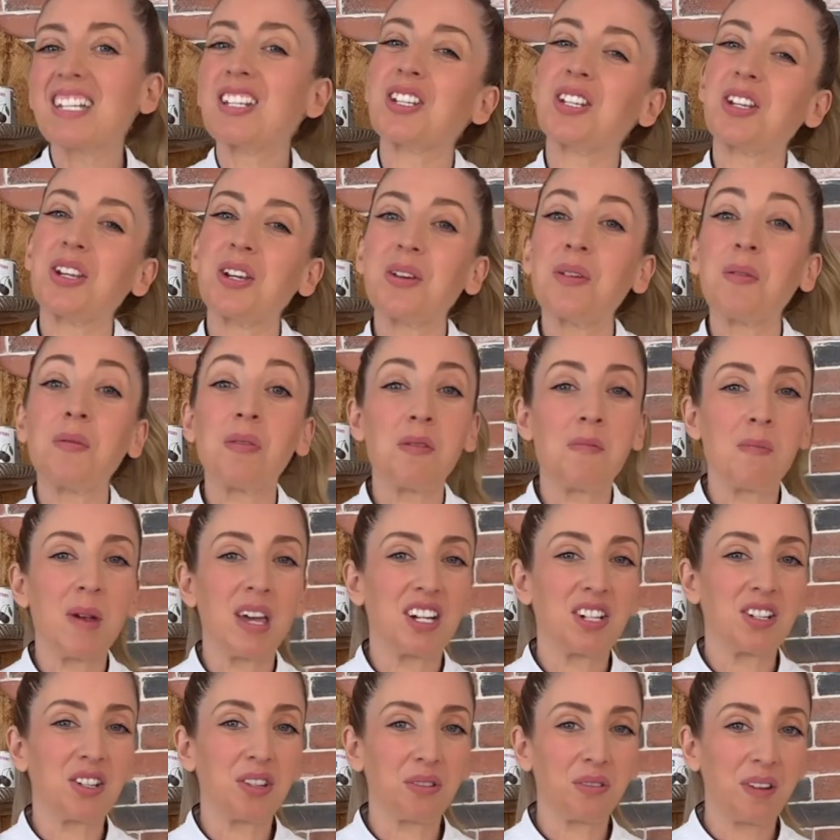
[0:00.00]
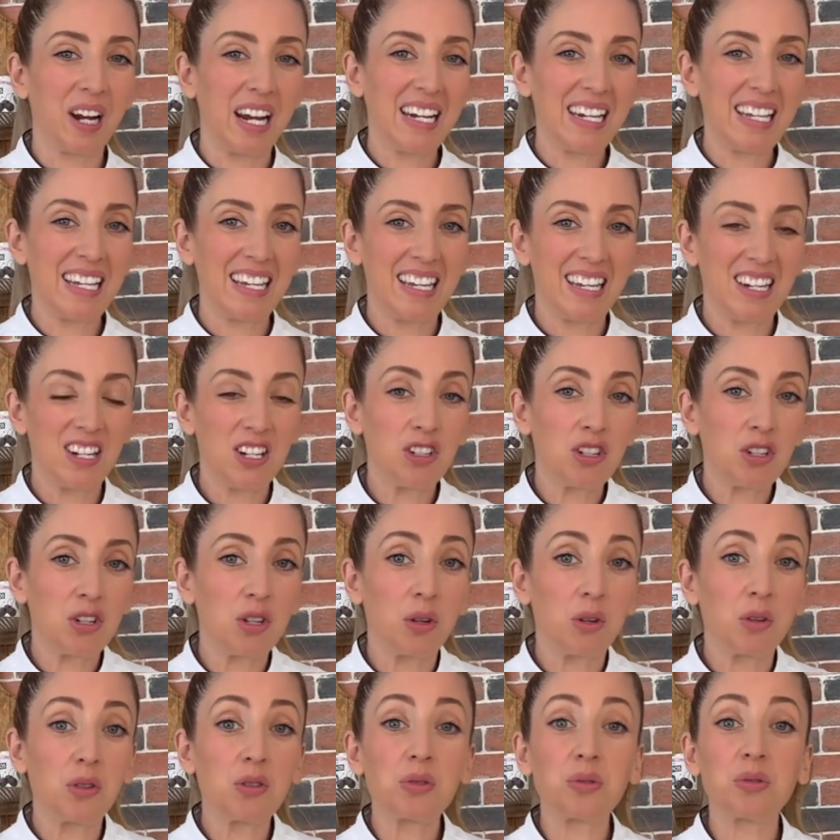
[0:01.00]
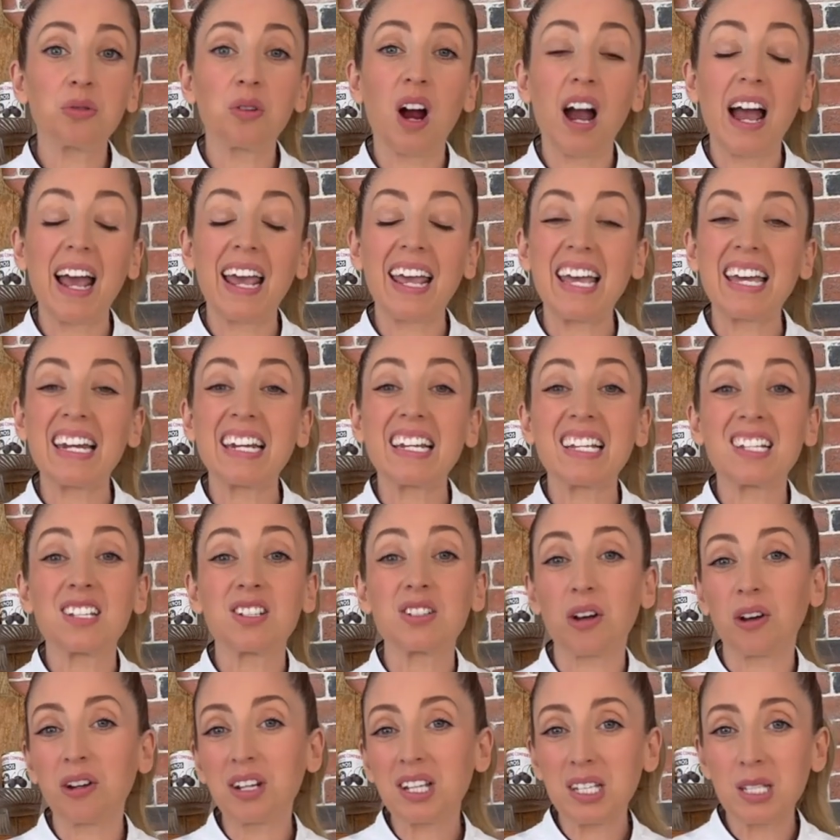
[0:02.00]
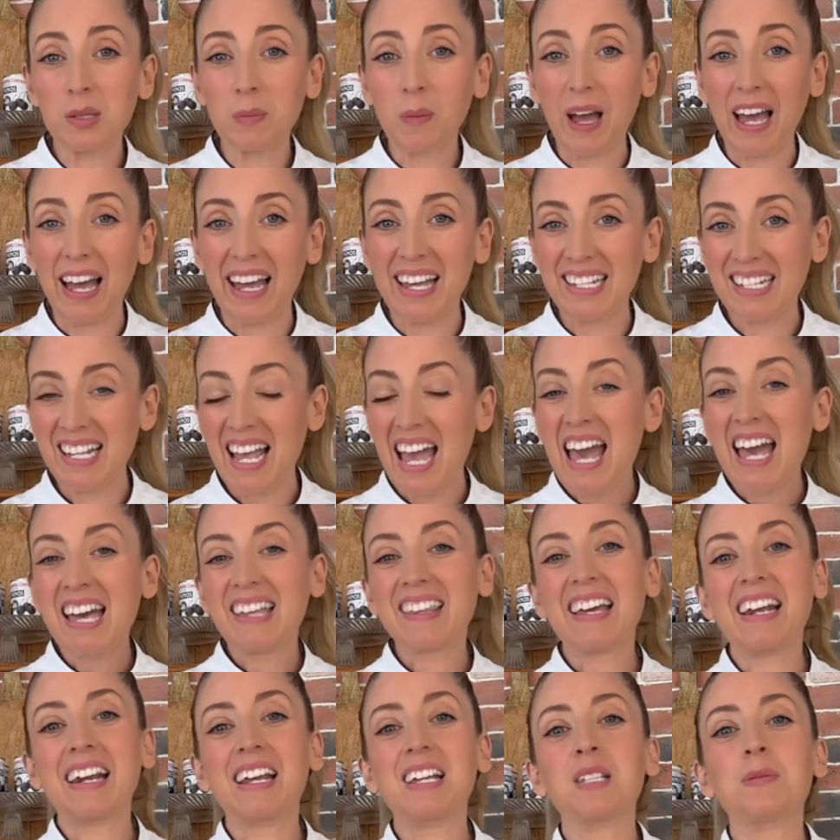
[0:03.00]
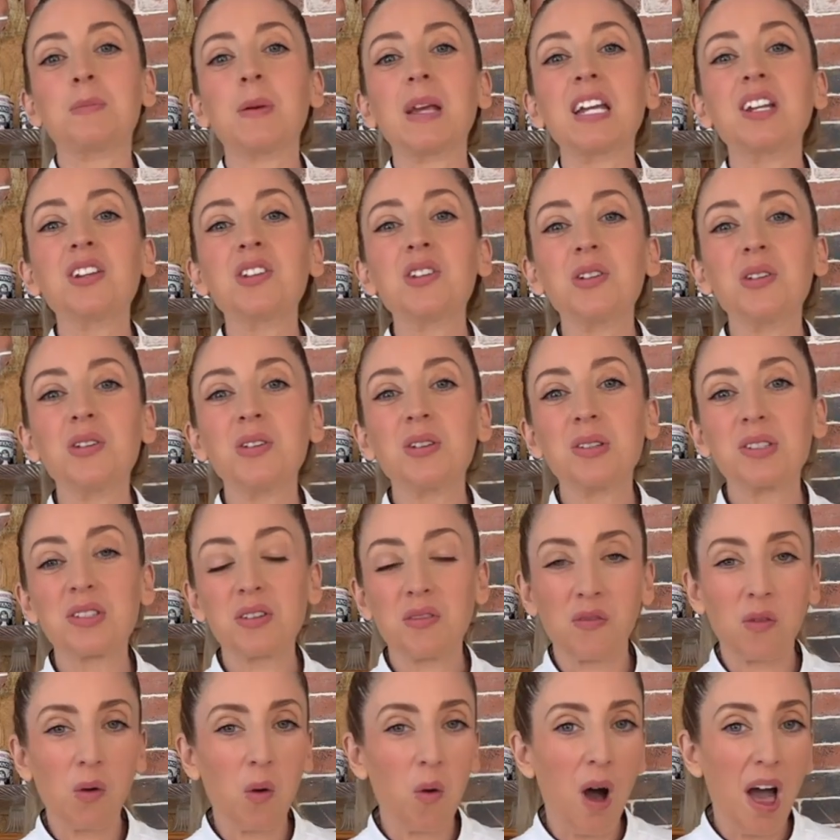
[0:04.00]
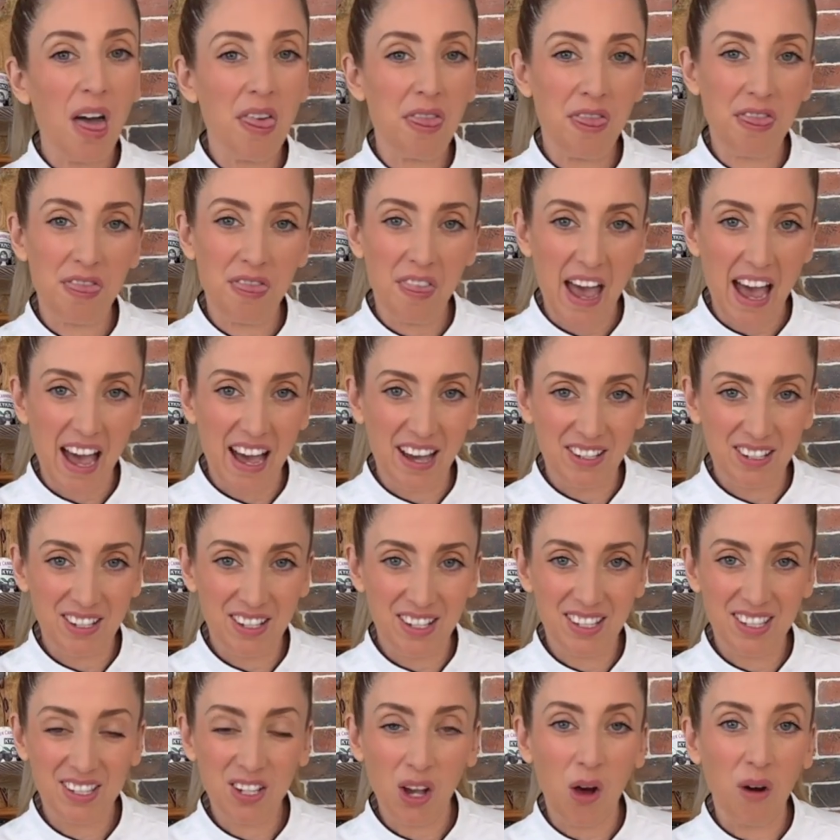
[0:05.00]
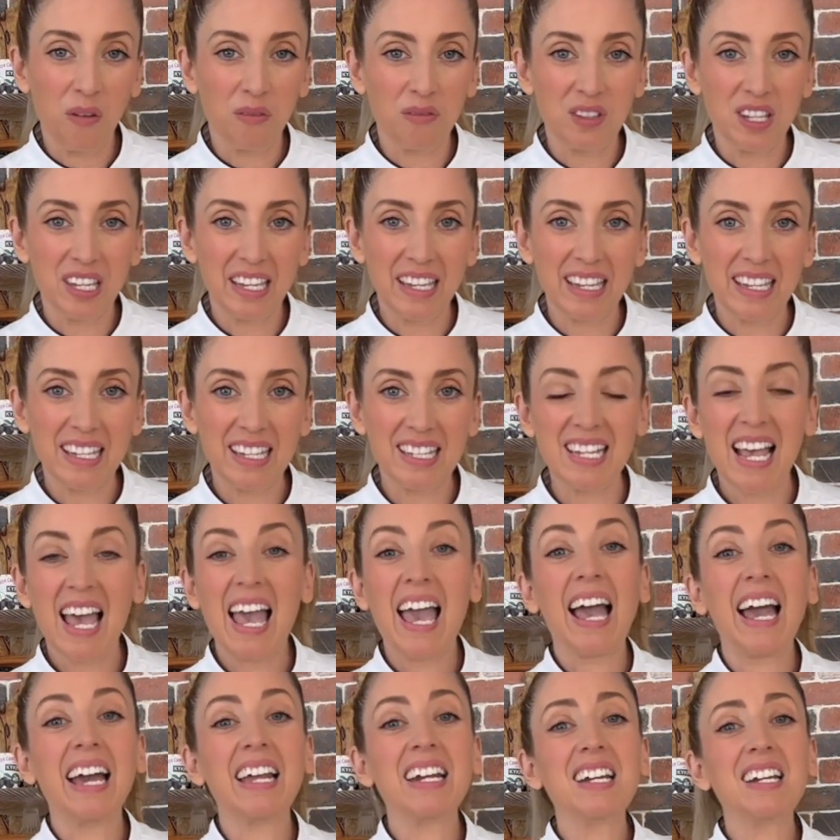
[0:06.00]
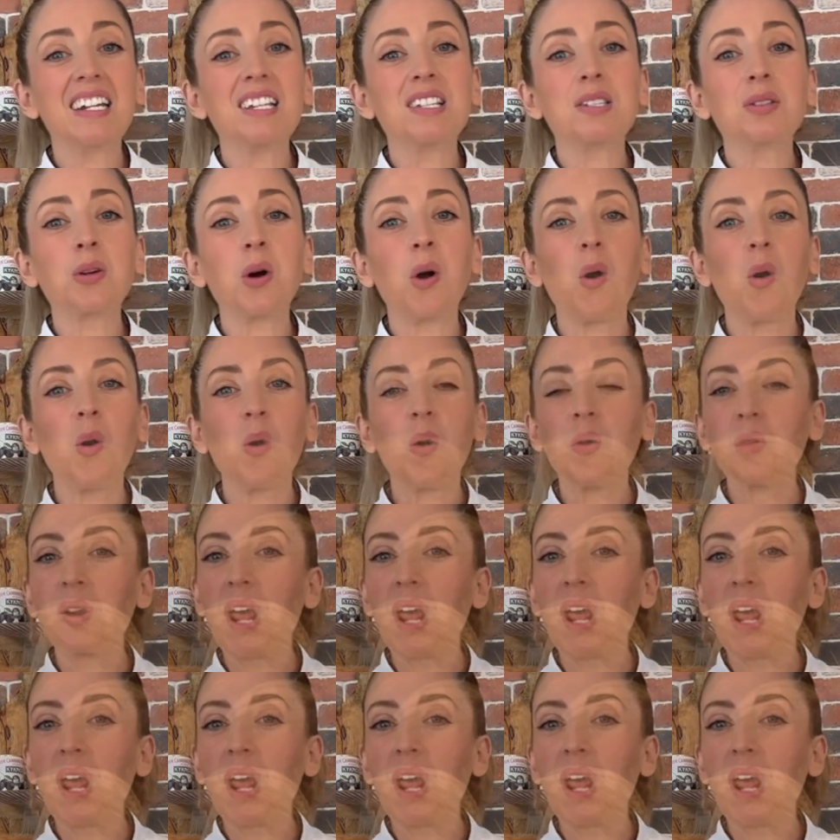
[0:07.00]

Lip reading: to the Mediterranean to try an exotic spice that has been used for thousands of years, and it is called